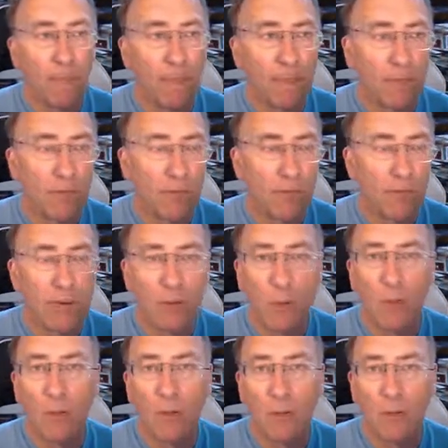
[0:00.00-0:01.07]
free
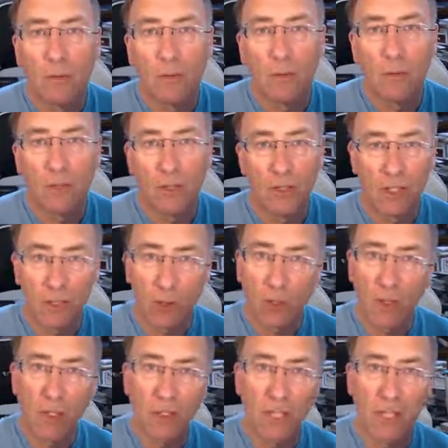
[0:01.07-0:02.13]
will because they don't
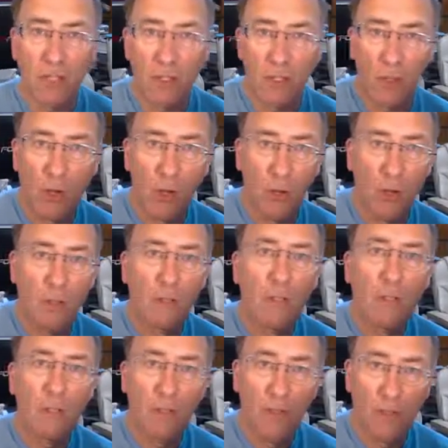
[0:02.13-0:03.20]
contain a soul.
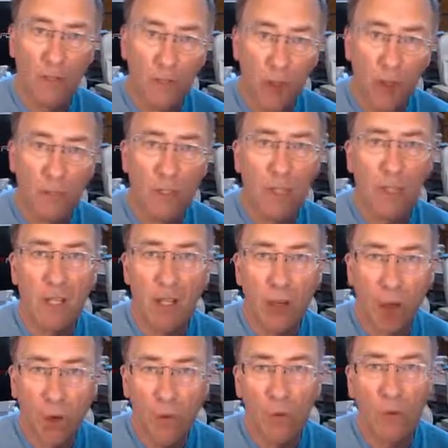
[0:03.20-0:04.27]
Those are the
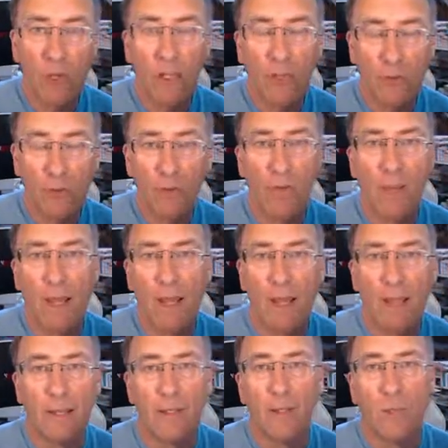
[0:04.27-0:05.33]
only true
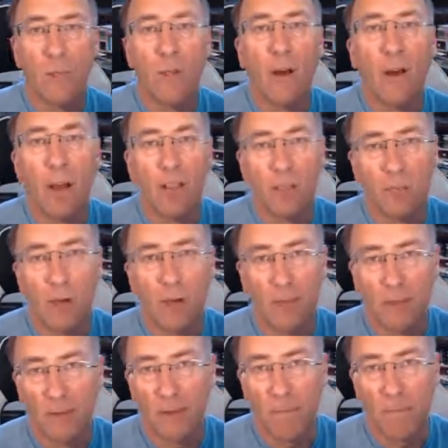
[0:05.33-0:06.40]
aliens with a hive mind,
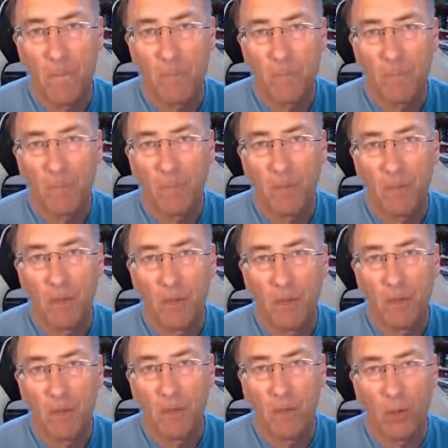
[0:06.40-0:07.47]

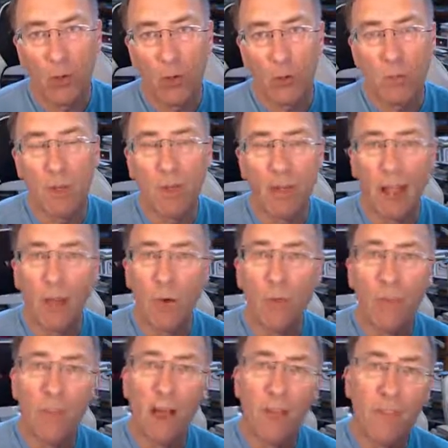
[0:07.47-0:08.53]
because without
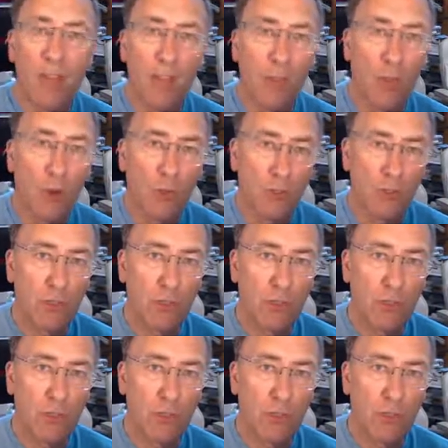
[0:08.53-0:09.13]
that they're lost,